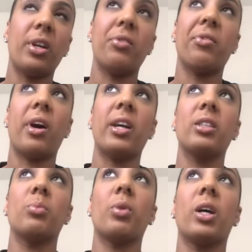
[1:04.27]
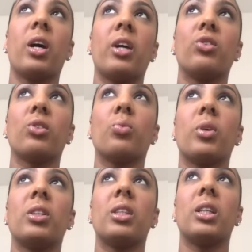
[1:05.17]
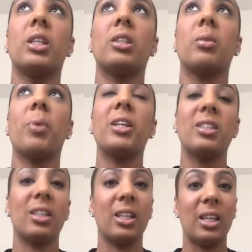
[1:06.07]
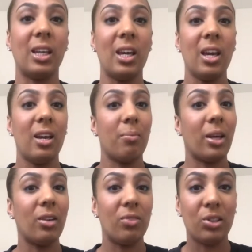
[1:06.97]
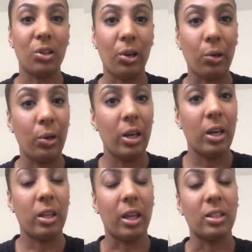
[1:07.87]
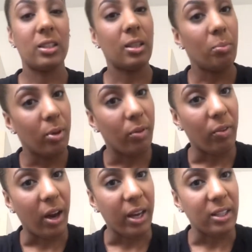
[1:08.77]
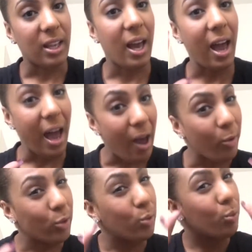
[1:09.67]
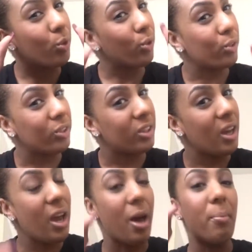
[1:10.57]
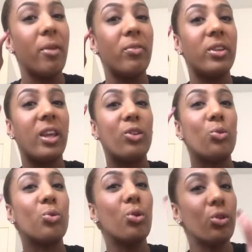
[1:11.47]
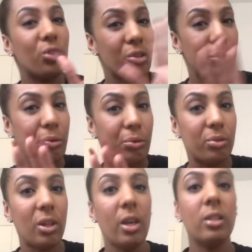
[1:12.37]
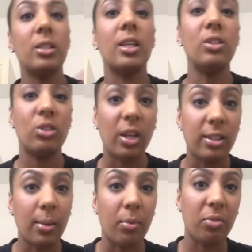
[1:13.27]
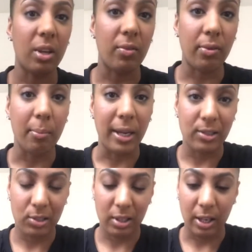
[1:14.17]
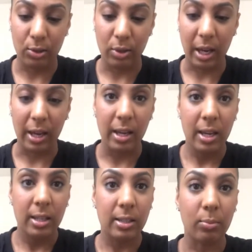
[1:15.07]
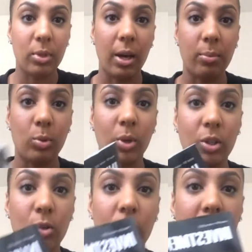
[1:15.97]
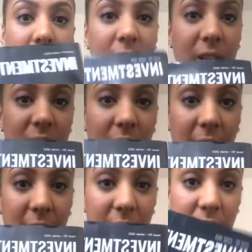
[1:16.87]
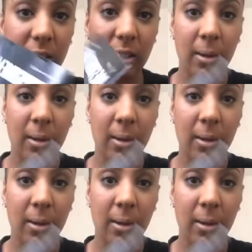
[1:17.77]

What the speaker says: advice, but I just wanted to basically make a video that simplifies how you could, a method that you could use to ingest some of the information that you get sometimes when you look at things like this.